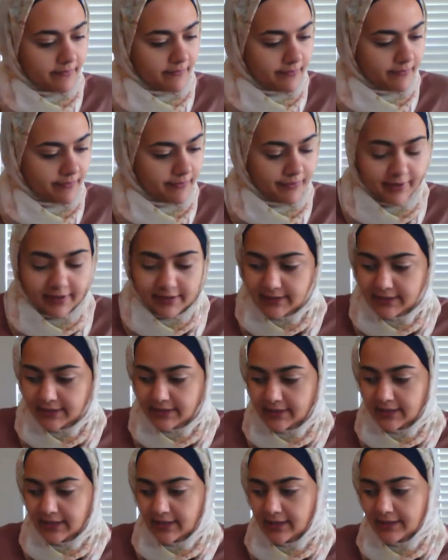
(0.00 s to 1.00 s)
Let's
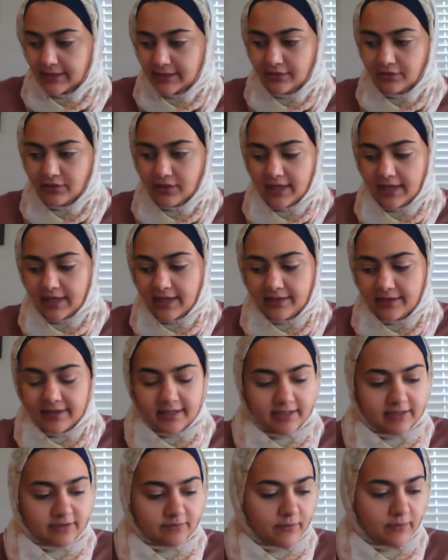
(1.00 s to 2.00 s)
see. Let's look at
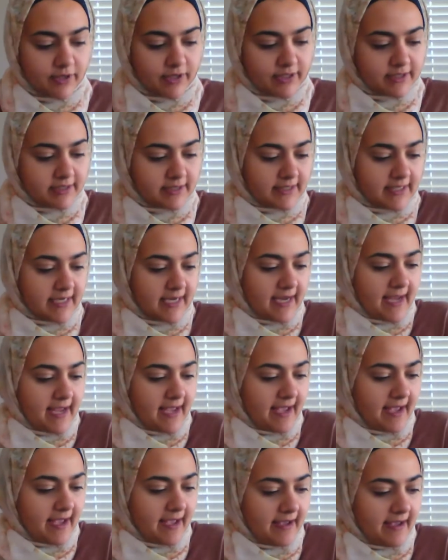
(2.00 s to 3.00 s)
these words.
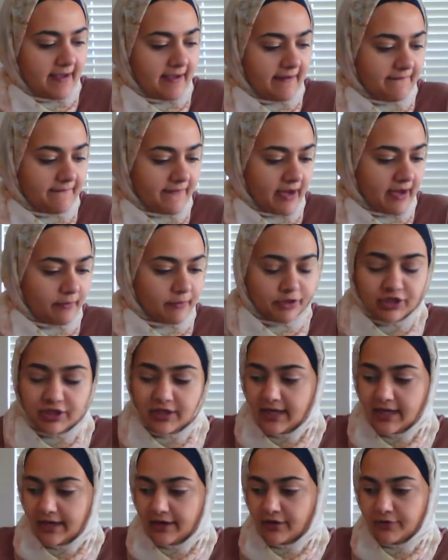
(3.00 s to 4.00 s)
I want you to
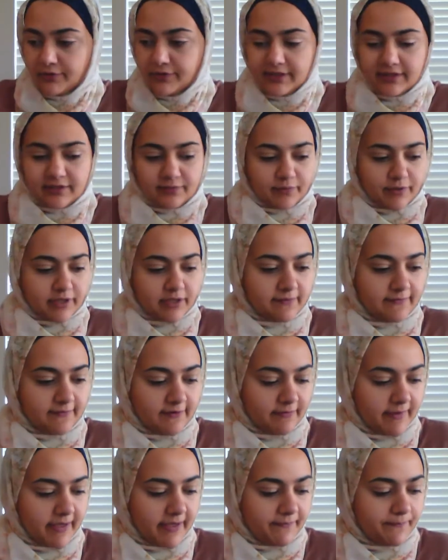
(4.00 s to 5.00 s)
echo these words for
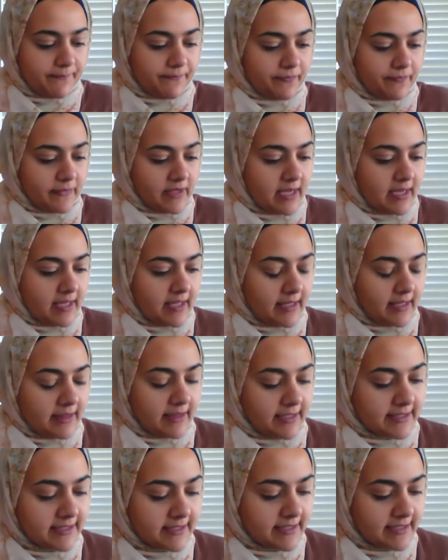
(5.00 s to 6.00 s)
me.
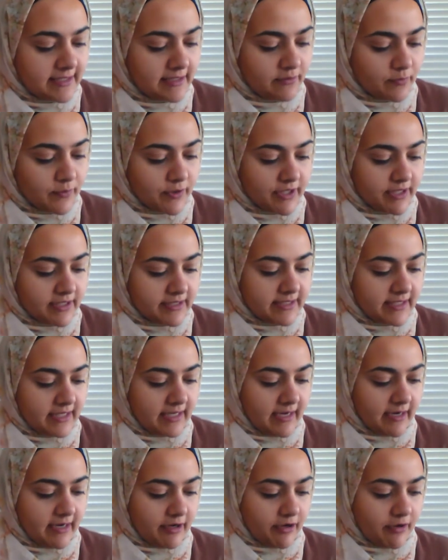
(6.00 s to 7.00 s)
Listen to the words and
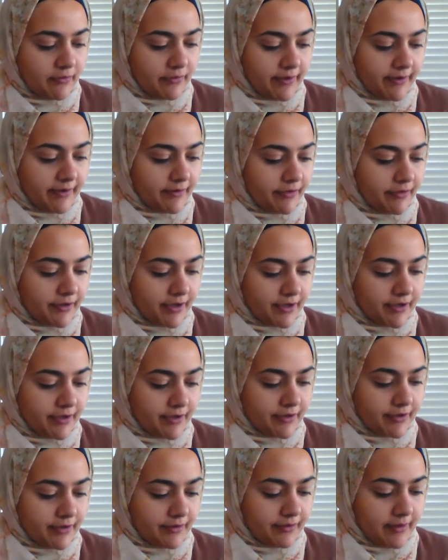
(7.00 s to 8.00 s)
echo them.
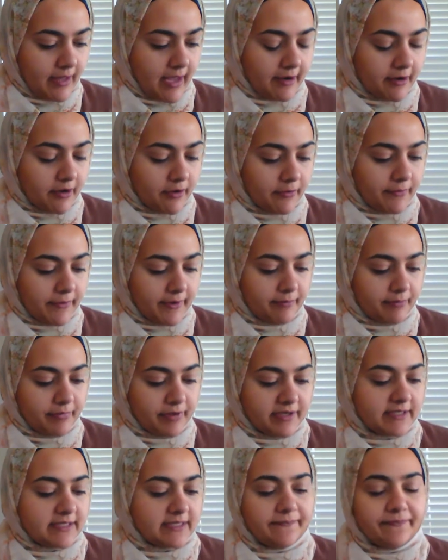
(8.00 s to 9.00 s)
Echo them,
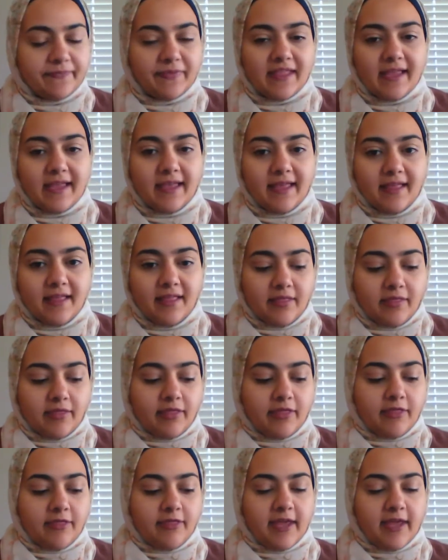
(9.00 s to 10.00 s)
please.
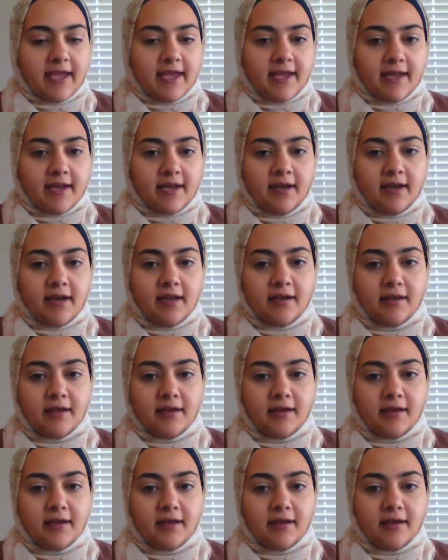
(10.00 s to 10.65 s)
Then,